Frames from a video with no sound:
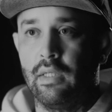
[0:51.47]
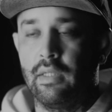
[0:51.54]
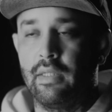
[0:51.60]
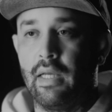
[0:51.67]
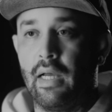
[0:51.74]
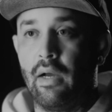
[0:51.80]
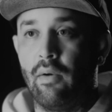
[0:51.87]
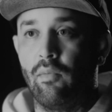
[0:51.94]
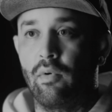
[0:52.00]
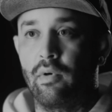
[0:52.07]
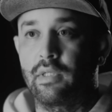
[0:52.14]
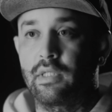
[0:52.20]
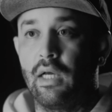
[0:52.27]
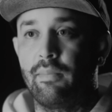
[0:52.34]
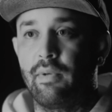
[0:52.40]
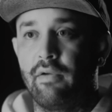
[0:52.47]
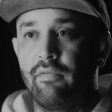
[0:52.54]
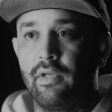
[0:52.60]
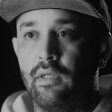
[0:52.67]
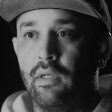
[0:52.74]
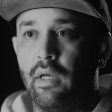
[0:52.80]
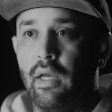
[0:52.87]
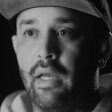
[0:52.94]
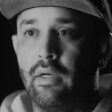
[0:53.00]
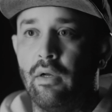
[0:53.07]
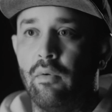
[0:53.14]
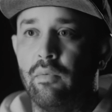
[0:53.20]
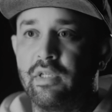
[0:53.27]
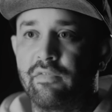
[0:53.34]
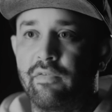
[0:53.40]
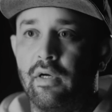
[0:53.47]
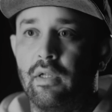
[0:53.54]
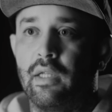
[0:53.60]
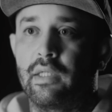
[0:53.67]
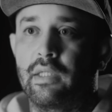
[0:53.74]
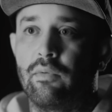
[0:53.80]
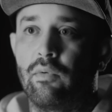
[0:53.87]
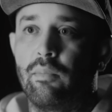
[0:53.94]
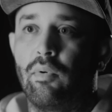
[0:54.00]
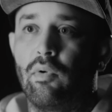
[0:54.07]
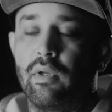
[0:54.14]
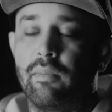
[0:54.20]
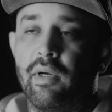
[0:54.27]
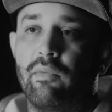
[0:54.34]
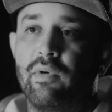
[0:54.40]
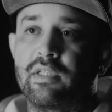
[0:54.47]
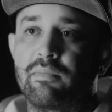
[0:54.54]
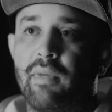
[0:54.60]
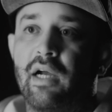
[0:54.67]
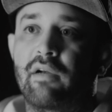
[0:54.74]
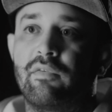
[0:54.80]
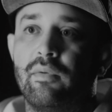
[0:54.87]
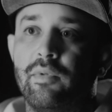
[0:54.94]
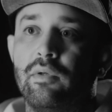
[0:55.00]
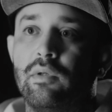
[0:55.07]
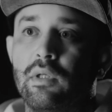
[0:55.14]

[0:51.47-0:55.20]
that were top heavy and always felt like they were pulling my wrist back from me.